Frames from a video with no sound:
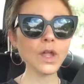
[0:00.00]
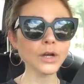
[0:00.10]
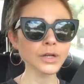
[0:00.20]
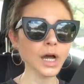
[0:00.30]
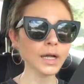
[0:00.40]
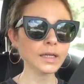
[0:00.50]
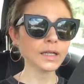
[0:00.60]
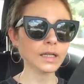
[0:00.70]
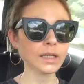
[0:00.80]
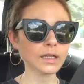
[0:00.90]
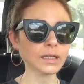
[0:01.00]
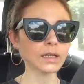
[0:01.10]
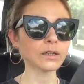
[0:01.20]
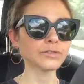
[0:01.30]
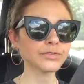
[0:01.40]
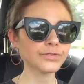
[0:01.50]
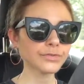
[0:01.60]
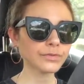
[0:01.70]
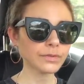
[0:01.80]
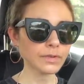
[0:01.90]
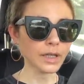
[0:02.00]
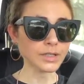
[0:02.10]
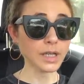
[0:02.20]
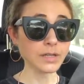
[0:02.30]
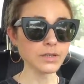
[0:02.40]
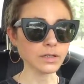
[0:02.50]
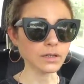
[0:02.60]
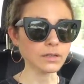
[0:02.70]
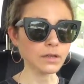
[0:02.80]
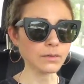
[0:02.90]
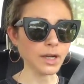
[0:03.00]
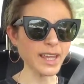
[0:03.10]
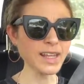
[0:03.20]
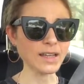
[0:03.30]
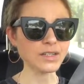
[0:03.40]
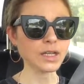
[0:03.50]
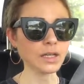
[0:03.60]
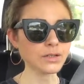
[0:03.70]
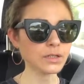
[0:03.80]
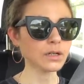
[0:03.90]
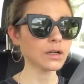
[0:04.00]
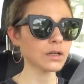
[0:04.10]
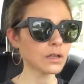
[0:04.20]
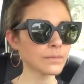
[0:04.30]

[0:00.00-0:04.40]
are not getting enough education on, or any education on.